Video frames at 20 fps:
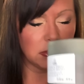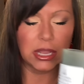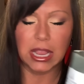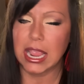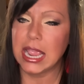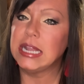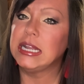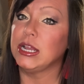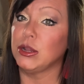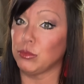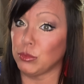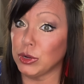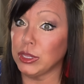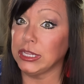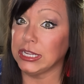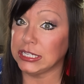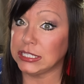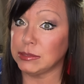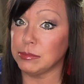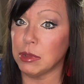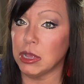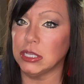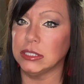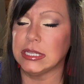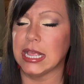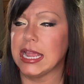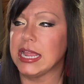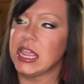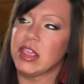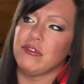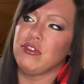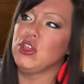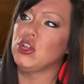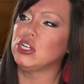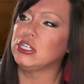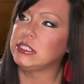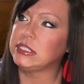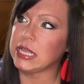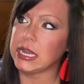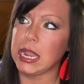And it really smells like if you're
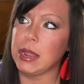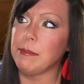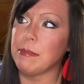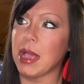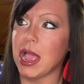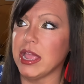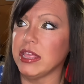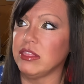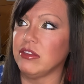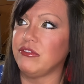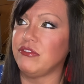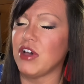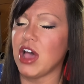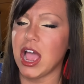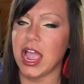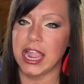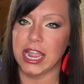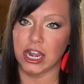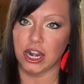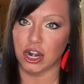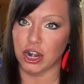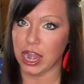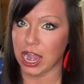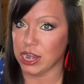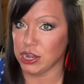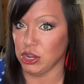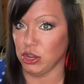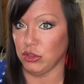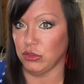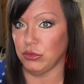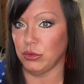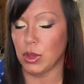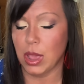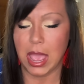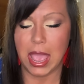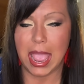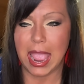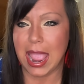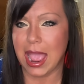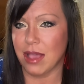sitting by the fire and you
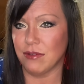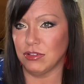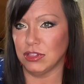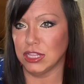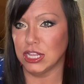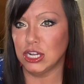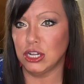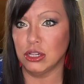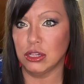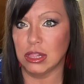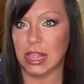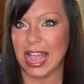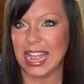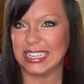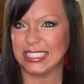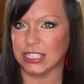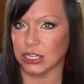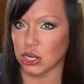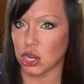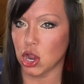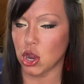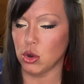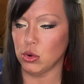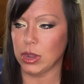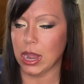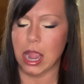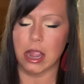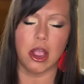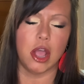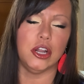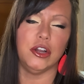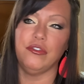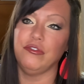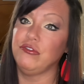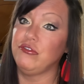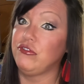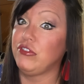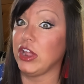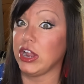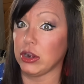have a little glass of cognac on a
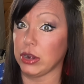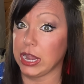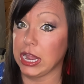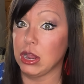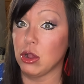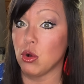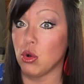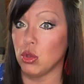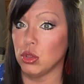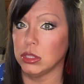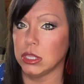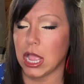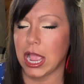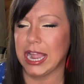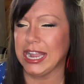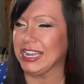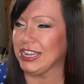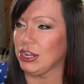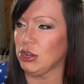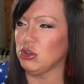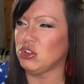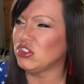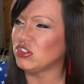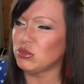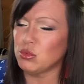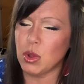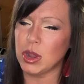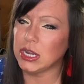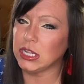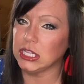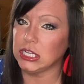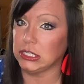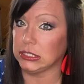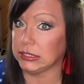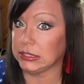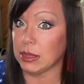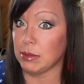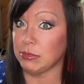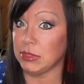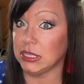very cold night and you just want a little
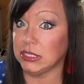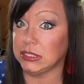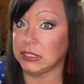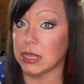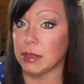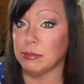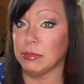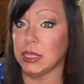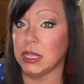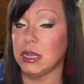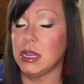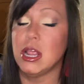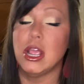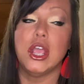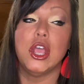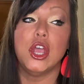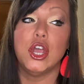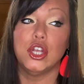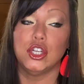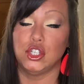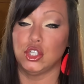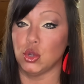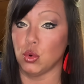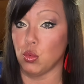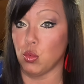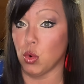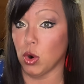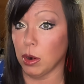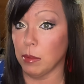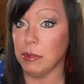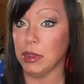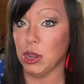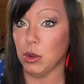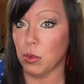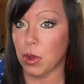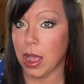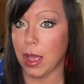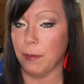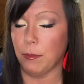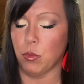something, something to warm you
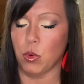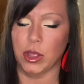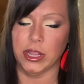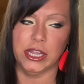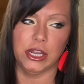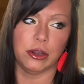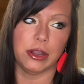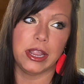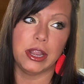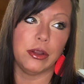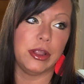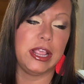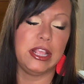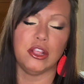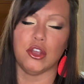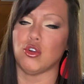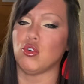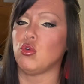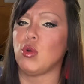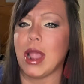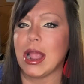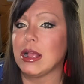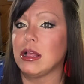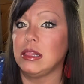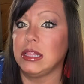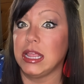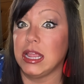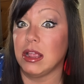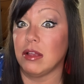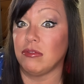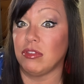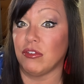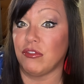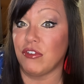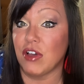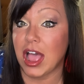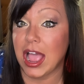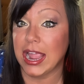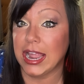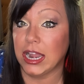up while you're hearing the crackling of the
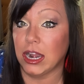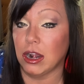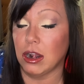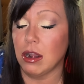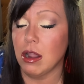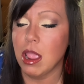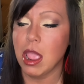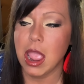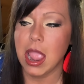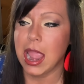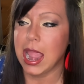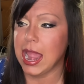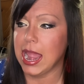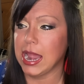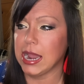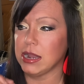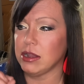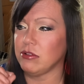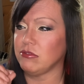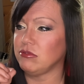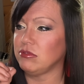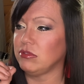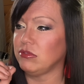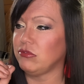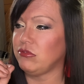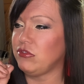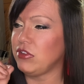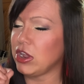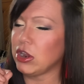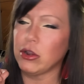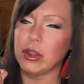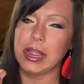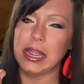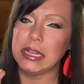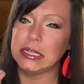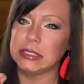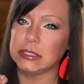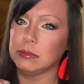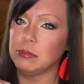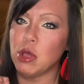fire and a very
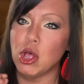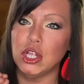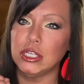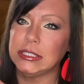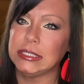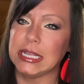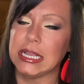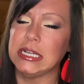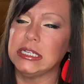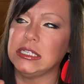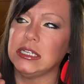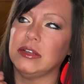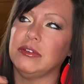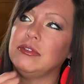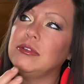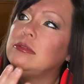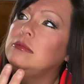small scent of